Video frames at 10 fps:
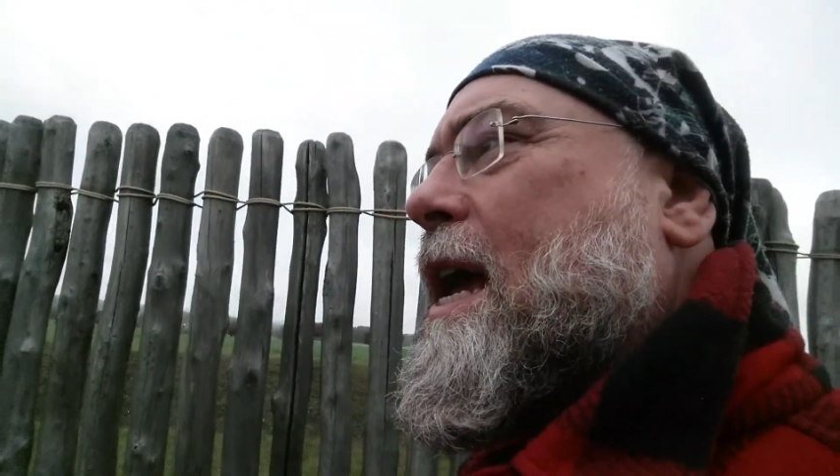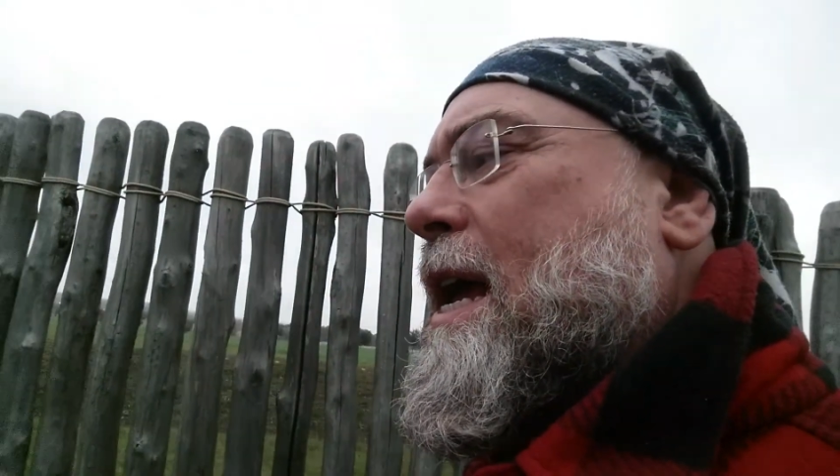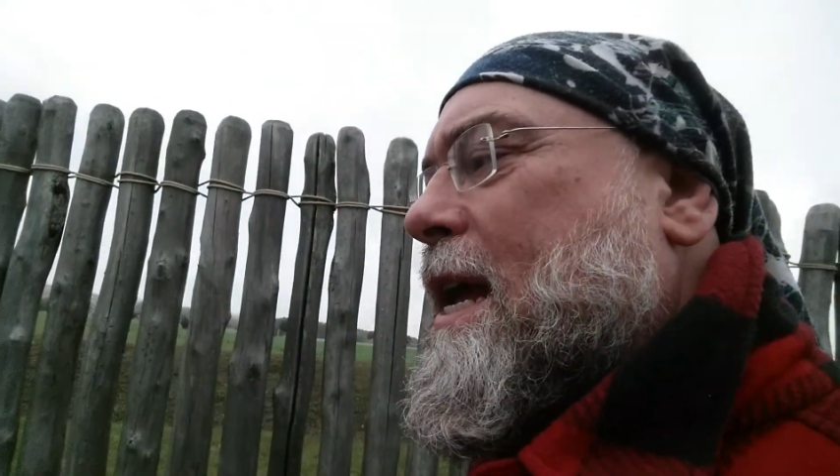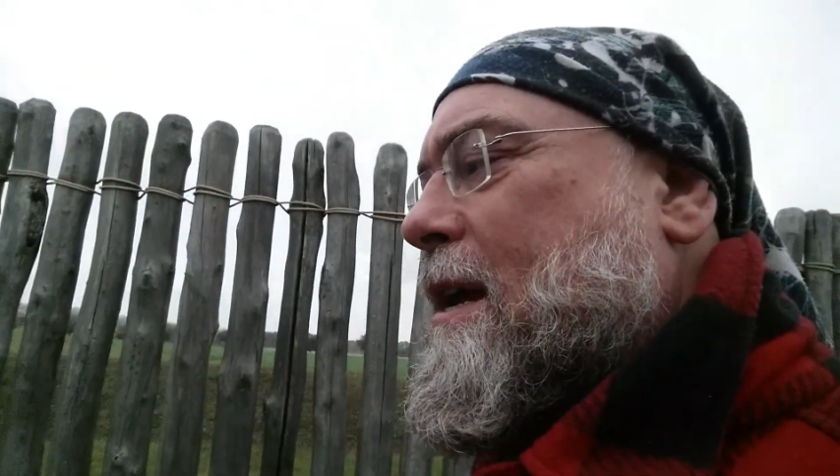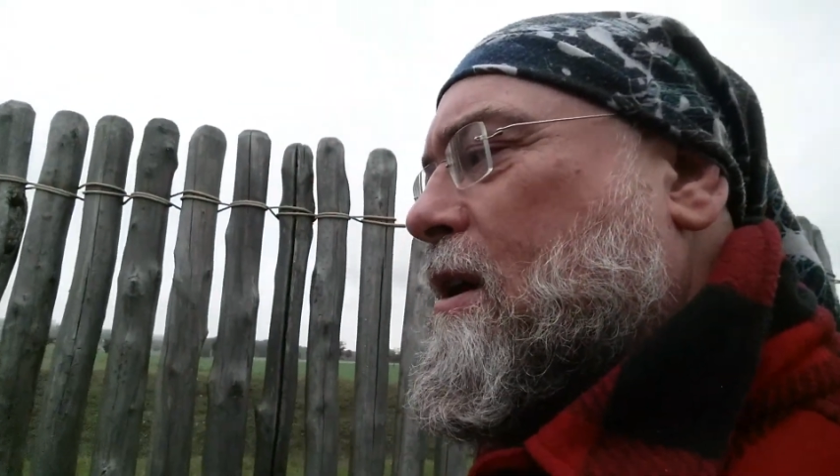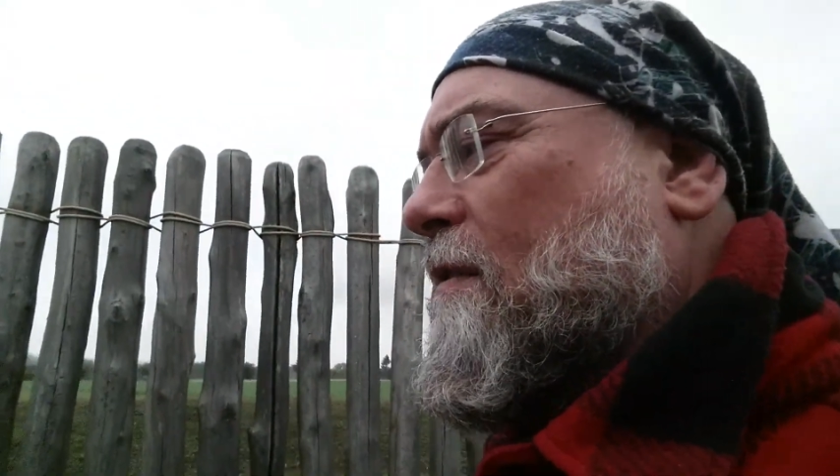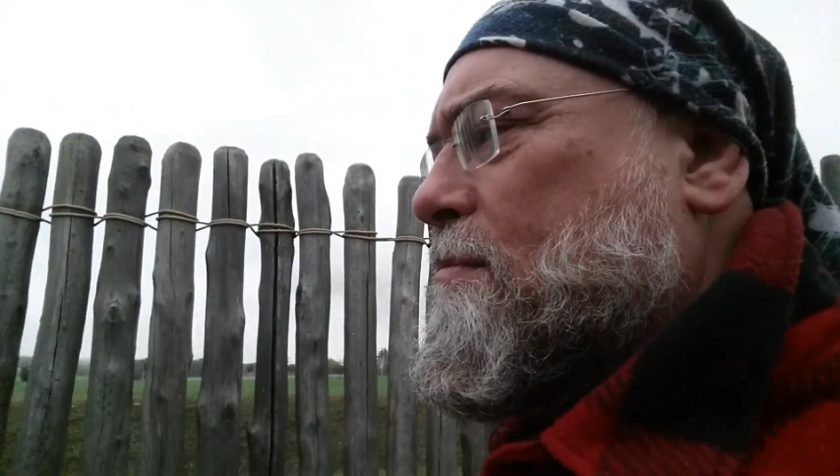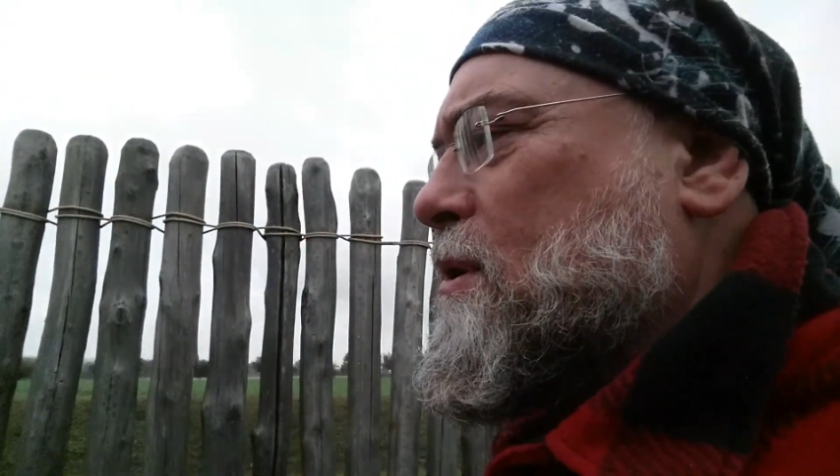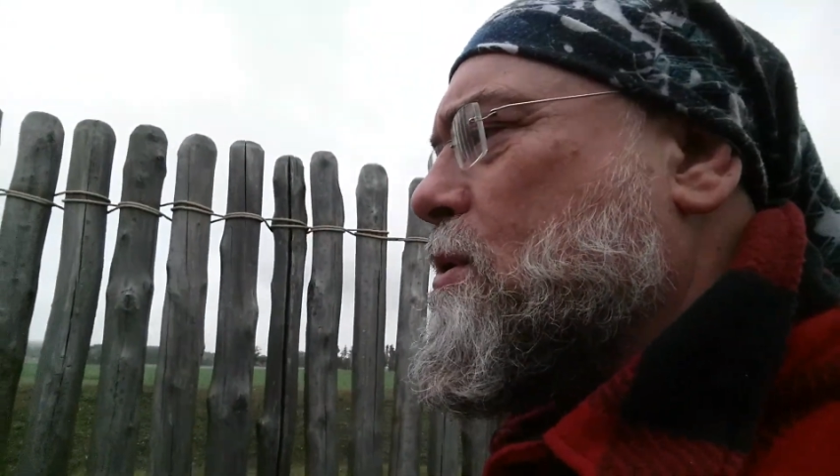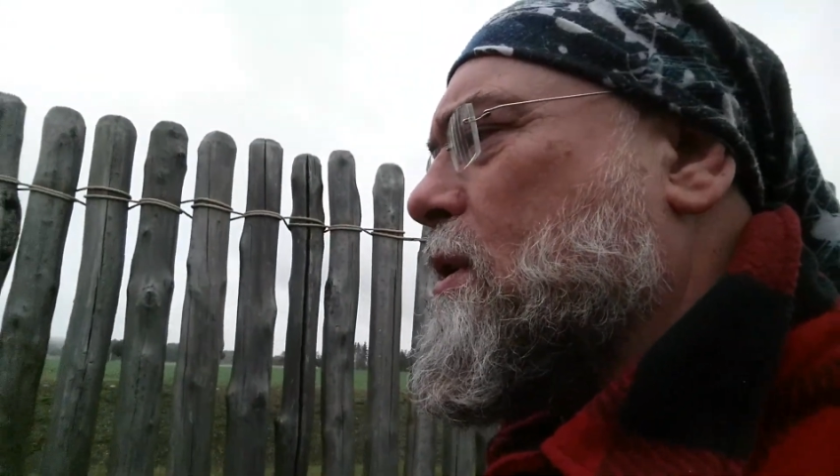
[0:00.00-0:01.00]
a
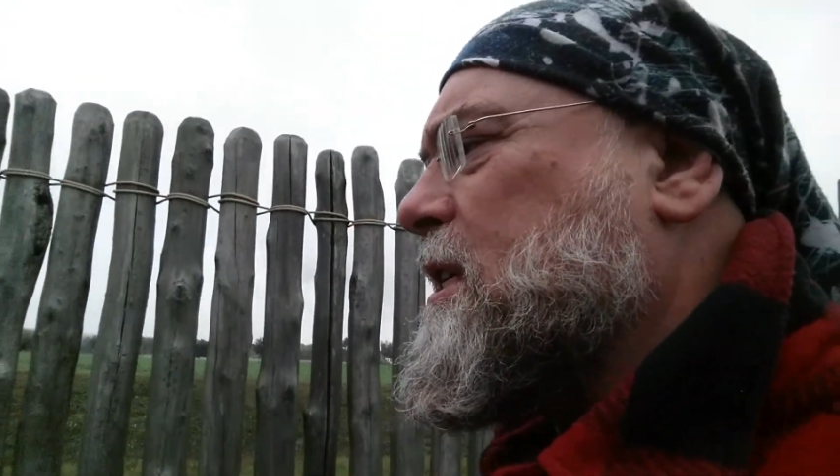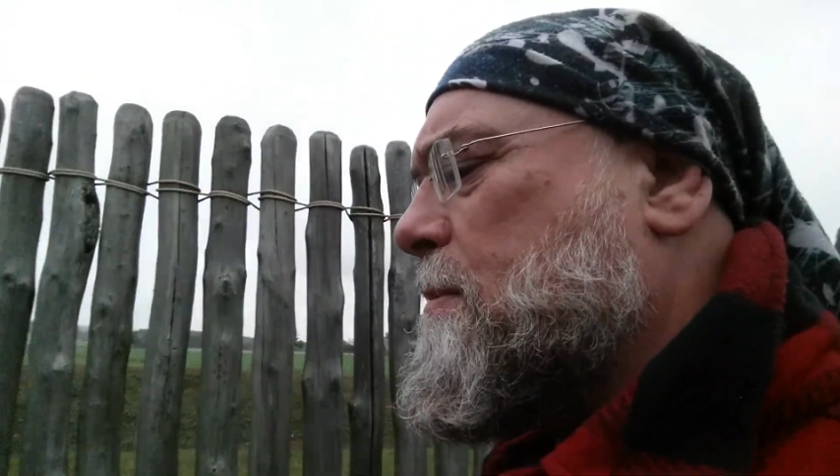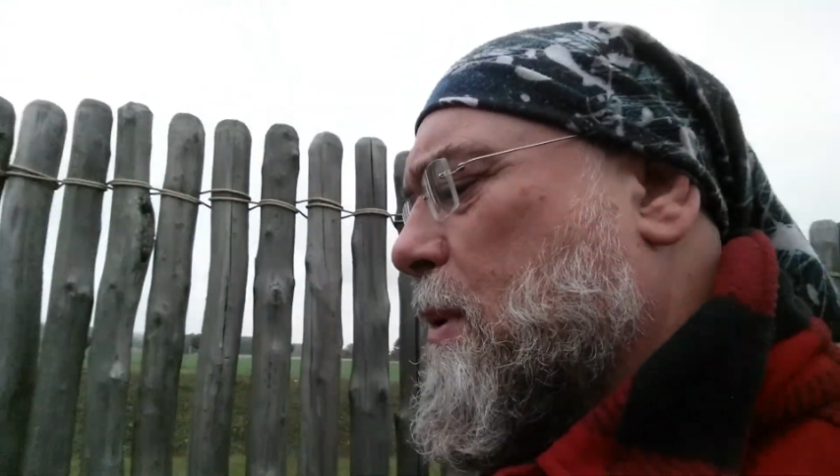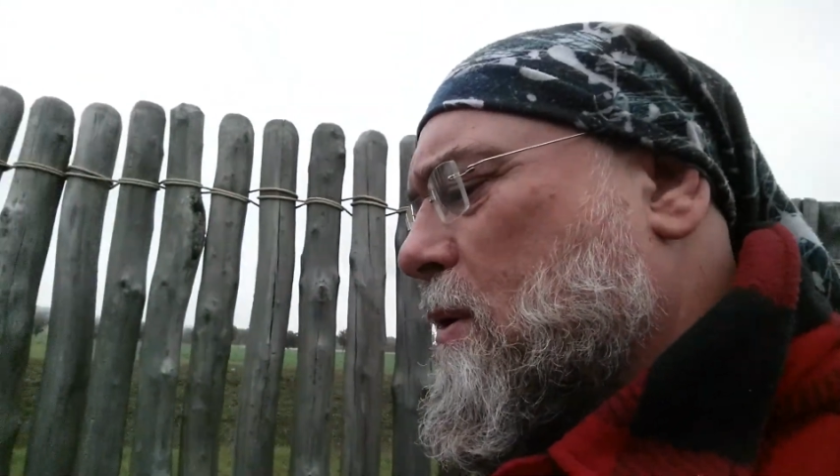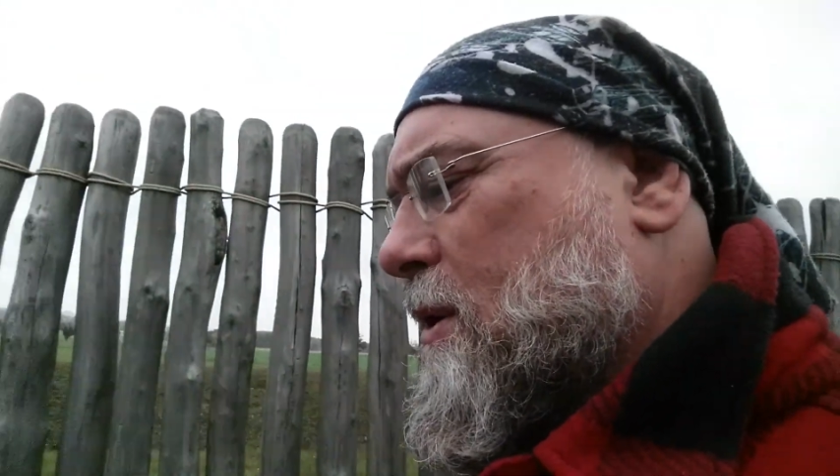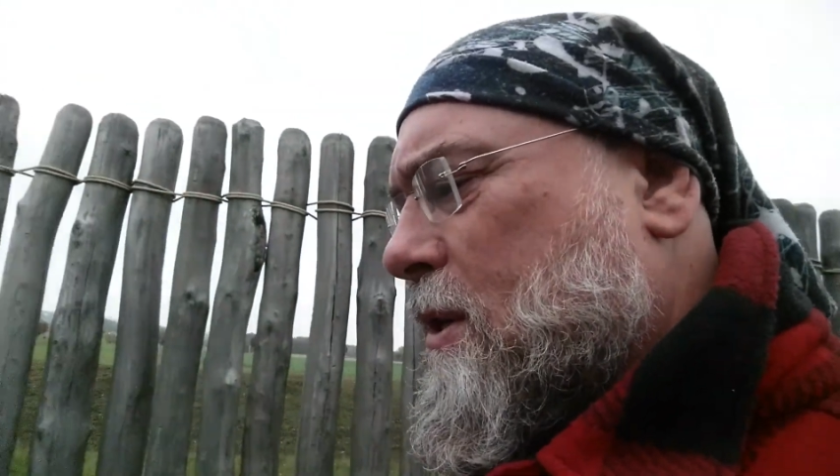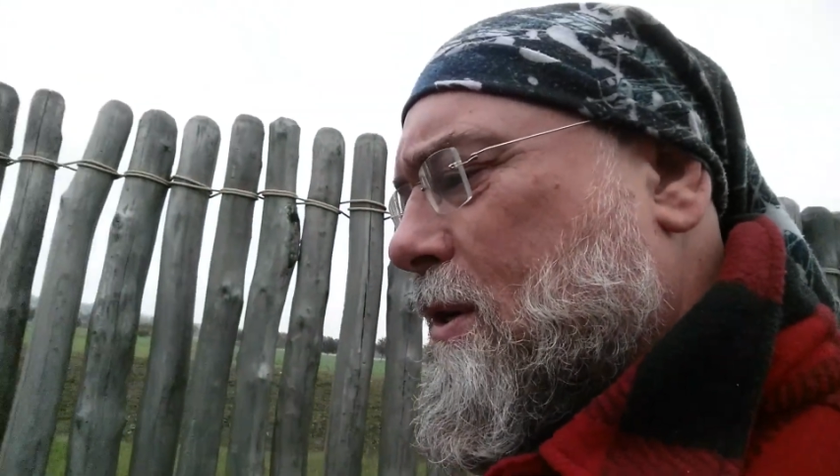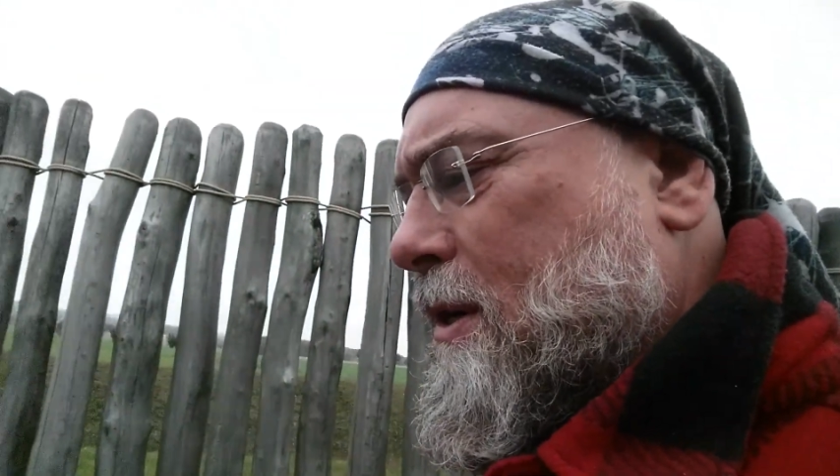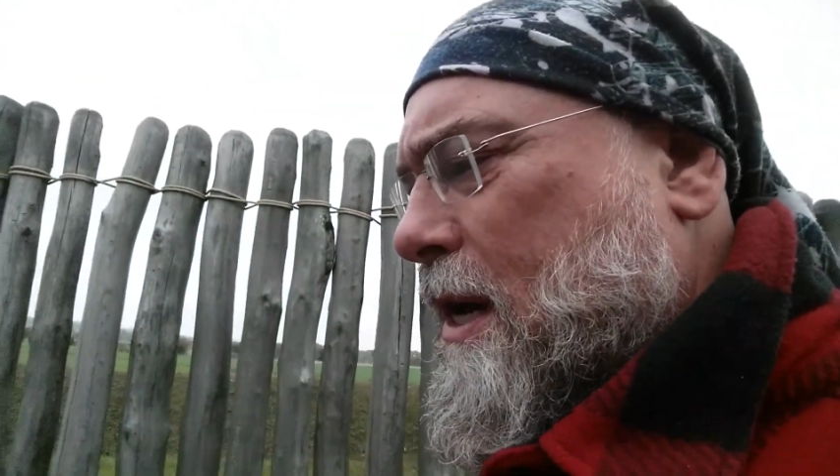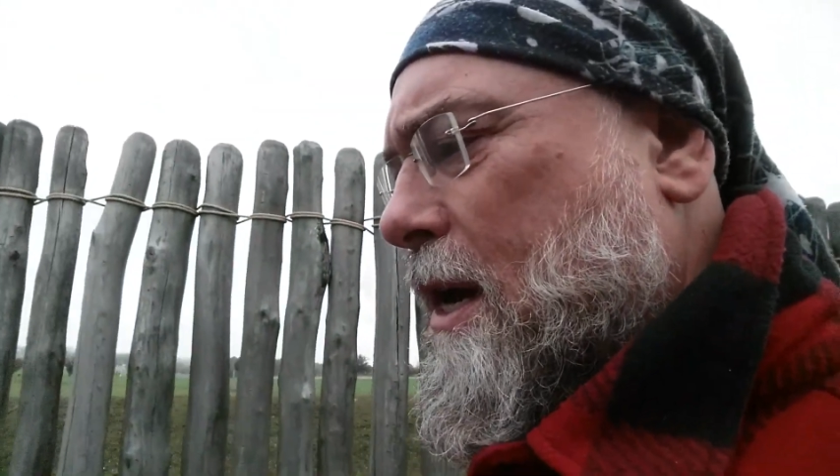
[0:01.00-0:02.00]
government or a
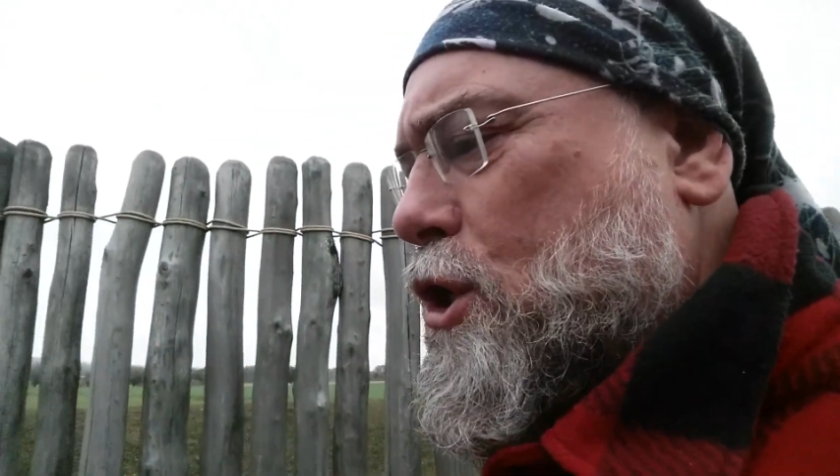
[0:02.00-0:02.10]
sponsored